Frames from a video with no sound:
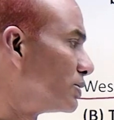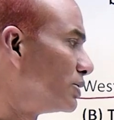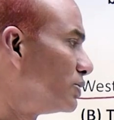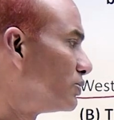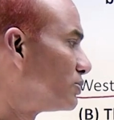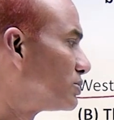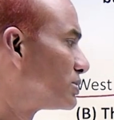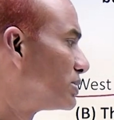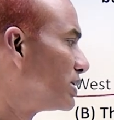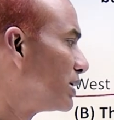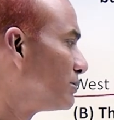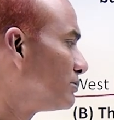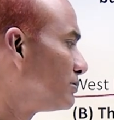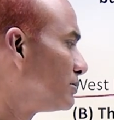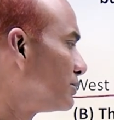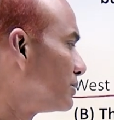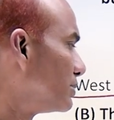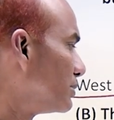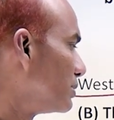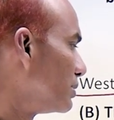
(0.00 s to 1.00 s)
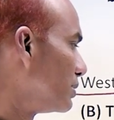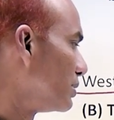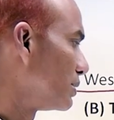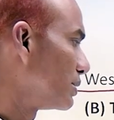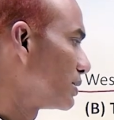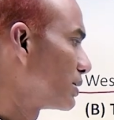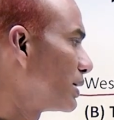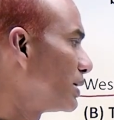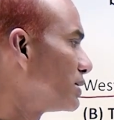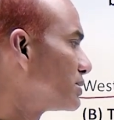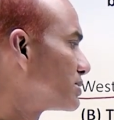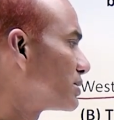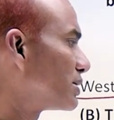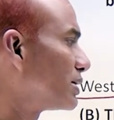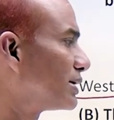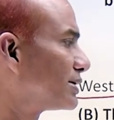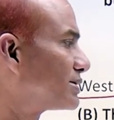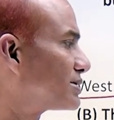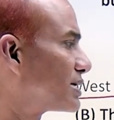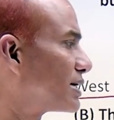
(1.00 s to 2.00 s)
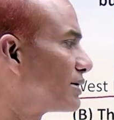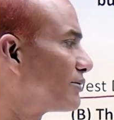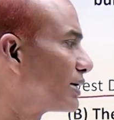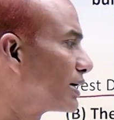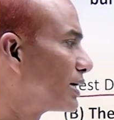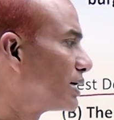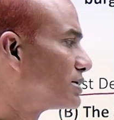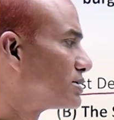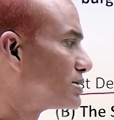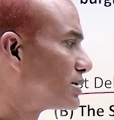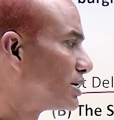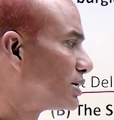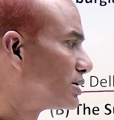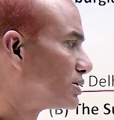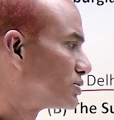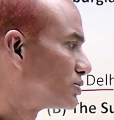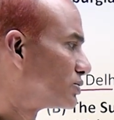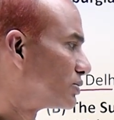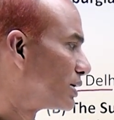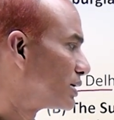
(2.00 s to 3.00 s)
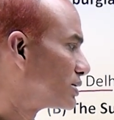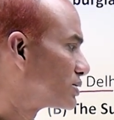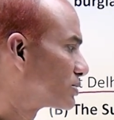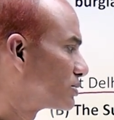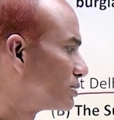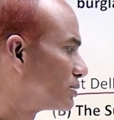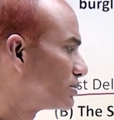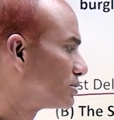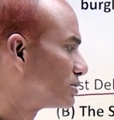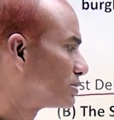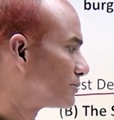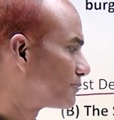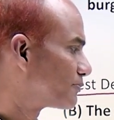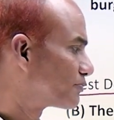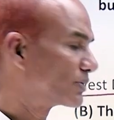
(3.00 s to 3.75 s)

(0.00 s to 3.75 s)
use them. Cultural extravaganza, Surajkund,